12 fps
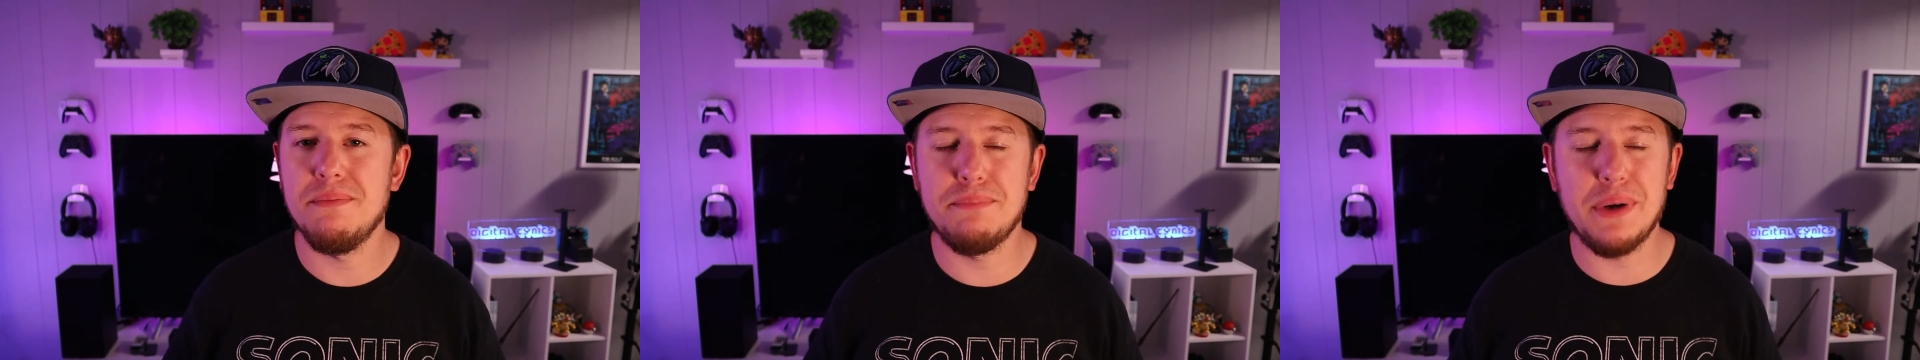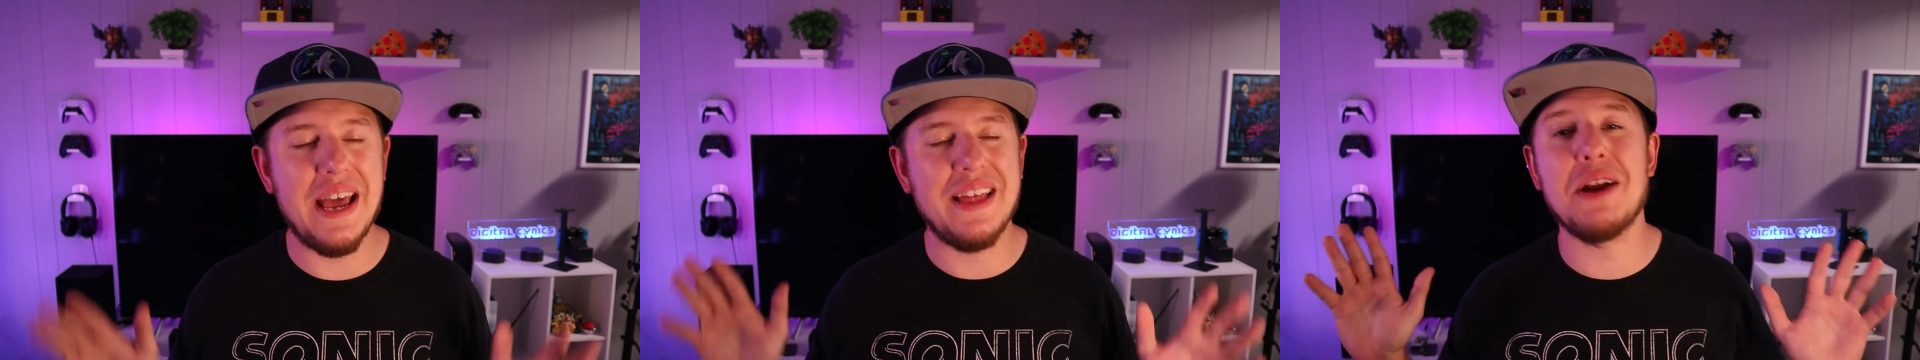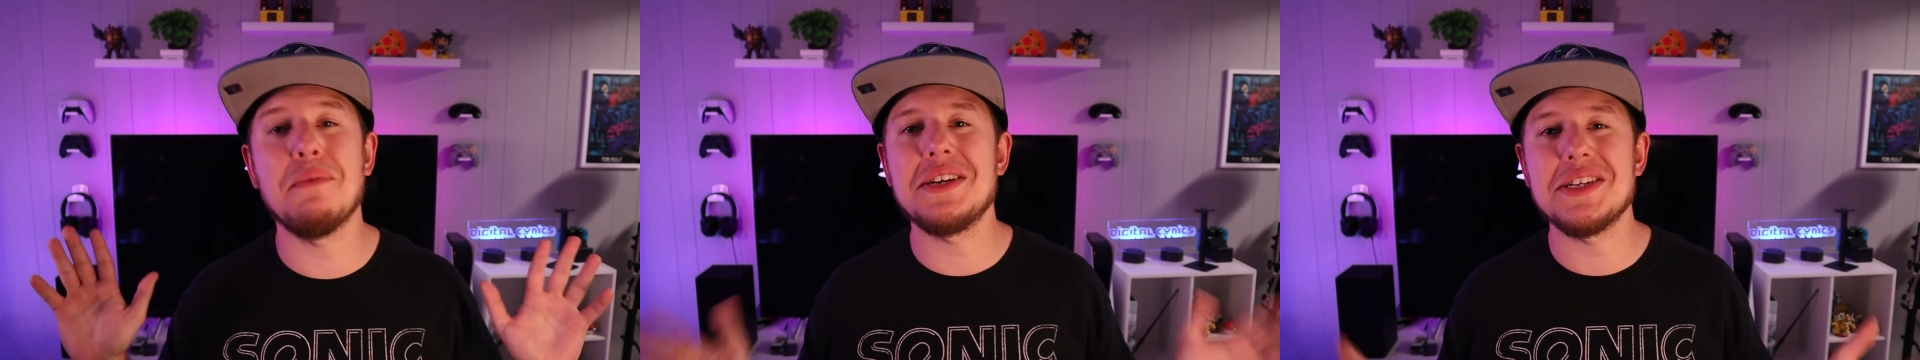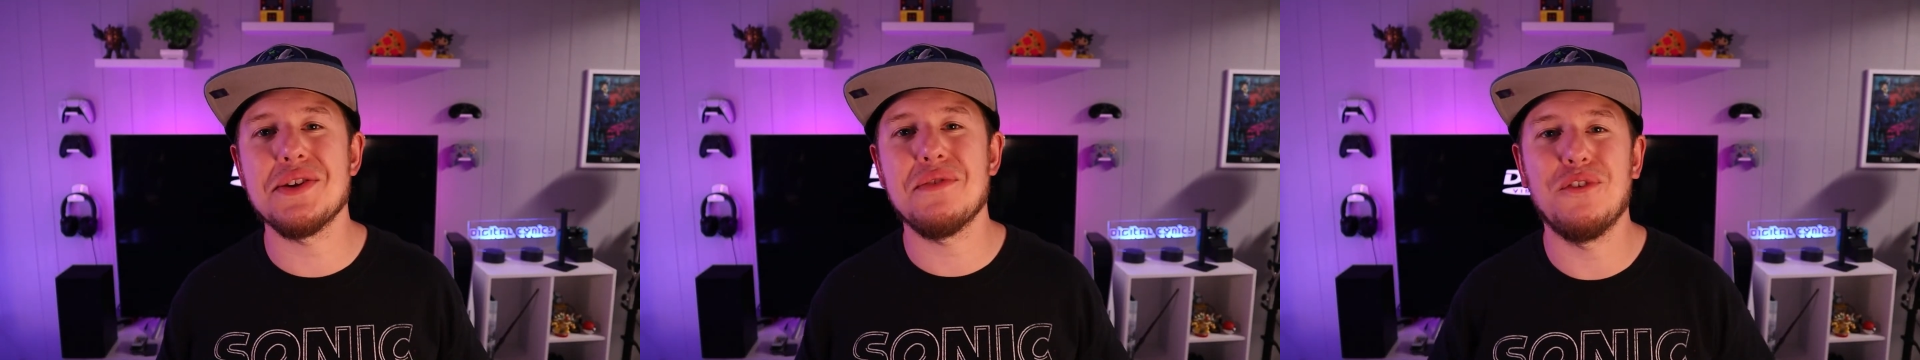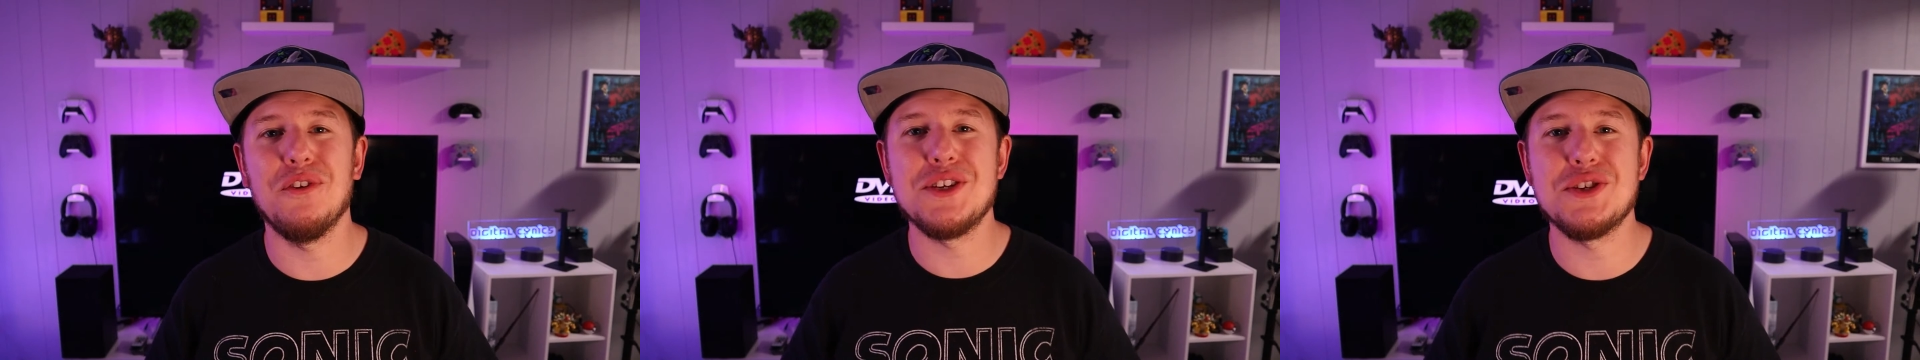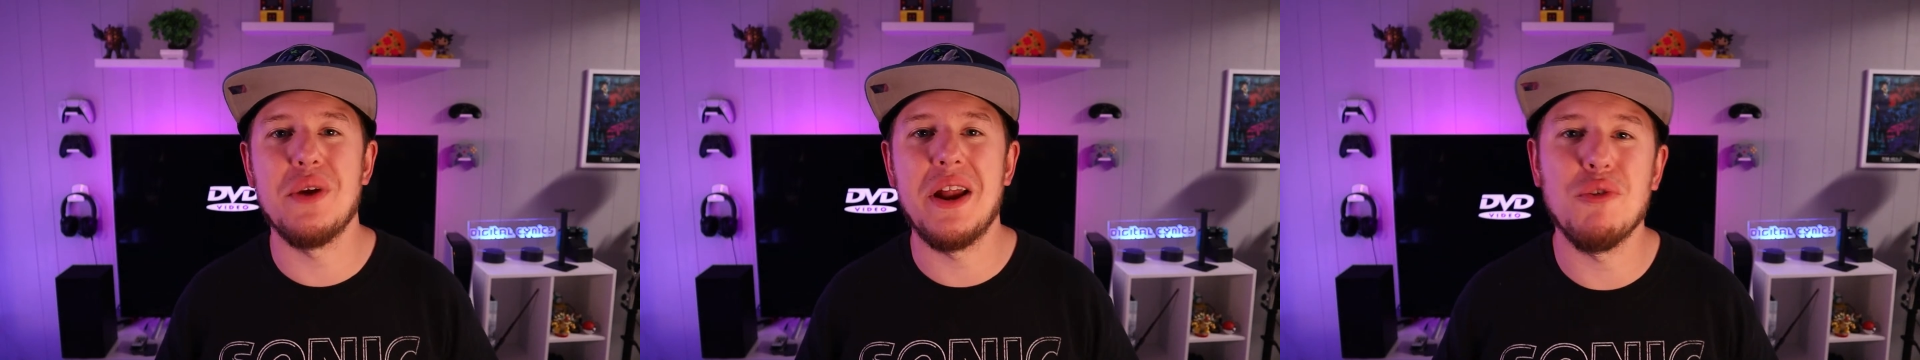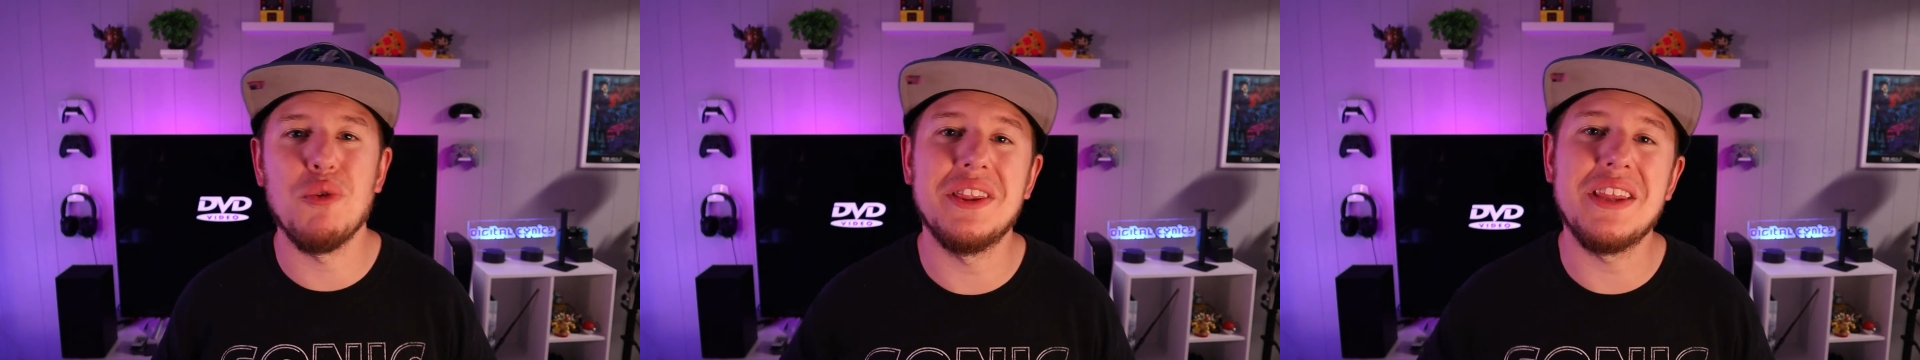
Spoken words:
But yeah, that about does it for this one, everyone.